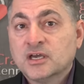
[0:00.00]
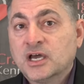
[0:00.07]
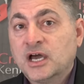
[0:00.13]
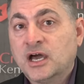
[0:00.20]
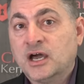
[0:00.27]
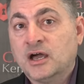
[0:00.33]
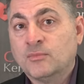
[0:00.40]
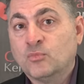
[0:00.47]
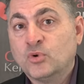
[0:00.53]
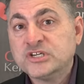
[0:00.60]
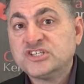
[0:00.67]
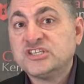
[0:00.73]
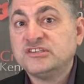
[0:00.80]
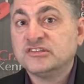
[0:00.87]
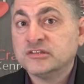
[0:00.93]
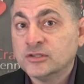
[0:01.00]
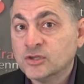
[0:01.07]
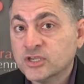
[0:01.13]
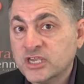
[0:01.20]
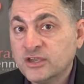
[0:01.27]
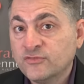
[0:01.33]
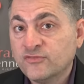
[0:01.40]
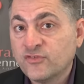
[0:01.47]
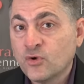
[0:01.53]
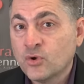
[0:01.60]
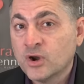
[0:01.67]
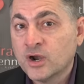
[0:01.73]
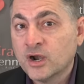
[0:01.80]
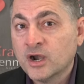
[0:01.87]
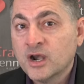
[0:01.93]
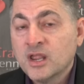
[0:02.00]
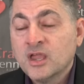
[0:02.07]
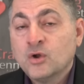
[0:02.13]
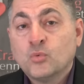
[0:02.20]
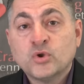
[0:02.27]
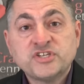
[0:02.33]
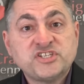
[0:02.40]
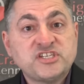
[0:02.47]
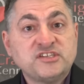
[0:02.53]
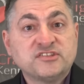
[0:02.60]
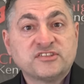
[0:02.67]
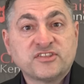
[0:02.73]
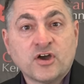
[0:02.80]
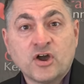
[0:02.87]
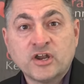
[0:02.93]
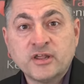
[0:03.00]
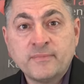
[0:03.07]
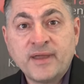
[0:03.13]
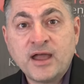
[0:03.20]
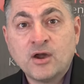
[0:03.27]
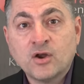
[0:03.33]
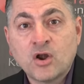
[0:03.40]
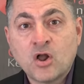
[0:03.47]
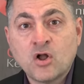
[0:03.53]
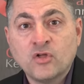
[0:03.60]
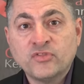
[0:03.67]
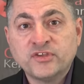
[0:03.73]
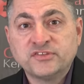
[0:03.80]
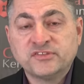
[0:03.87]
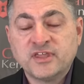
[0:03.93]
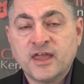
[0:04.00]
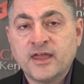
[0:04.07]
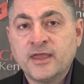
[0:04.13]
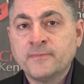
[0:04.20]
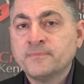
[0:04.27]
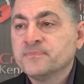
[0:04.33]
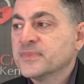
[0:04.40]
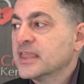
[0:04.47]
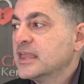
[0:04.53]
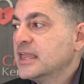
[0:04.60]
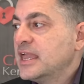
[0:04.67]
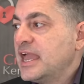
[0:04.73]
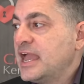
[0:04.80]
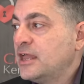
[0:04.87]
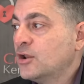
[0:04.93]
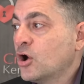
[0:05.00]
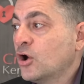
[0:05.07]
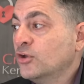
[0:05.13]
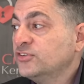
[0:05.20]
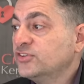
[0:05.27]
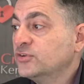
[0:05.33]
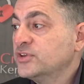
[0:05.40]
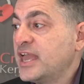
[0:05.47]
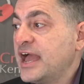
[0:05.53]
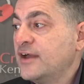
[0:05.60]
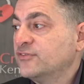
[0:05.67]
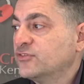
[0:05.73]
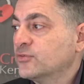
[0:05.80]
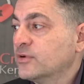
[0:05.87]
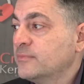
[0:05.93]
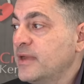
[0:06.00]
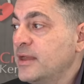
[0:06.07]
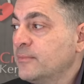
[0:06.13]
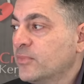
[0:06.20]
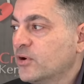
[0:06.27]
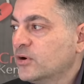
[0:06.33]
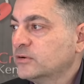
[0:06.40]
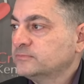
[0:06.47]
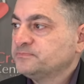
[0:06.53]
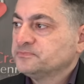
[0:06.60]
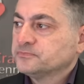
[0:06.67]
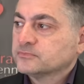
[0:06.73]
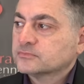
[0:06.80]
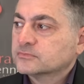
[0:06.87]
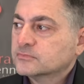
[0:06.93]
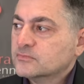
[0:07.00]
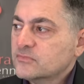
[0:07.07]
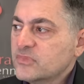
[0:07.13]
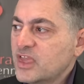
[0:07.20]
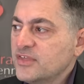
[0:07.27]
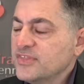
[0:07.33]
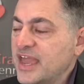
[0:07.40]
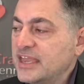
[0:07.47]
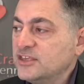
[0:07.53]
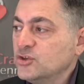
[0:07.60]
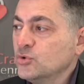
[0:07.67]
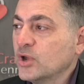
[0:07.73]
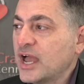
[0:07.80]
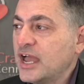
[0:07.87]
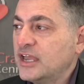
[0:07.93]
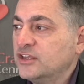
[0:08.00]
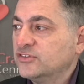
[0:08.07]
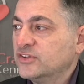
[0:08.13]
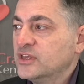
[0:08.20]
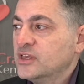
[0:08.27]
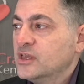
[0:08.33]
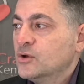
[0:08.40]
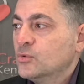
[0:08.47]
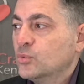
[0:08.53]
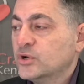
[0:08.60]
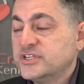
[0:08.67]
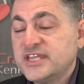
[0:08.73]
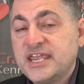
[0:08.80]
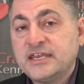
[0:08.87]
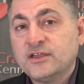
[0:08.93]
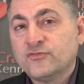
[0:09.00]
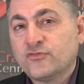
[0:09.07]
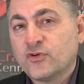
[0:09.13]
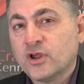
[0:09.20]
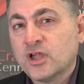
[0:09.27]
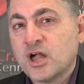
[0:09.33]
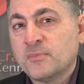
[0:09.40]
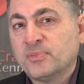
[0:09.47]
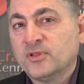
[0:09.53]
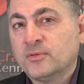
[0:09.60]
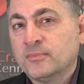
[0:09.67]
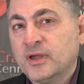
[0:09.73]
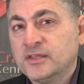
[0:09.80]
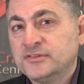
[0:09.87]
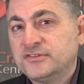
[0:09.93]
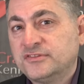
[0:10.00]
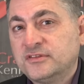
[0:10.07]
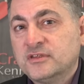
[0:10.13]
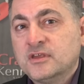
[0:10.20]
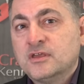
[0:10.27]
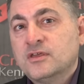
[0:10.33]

um, what she's looking for, what she's thought about all this time. And also, you have to remember that you guys were dating for a couple of months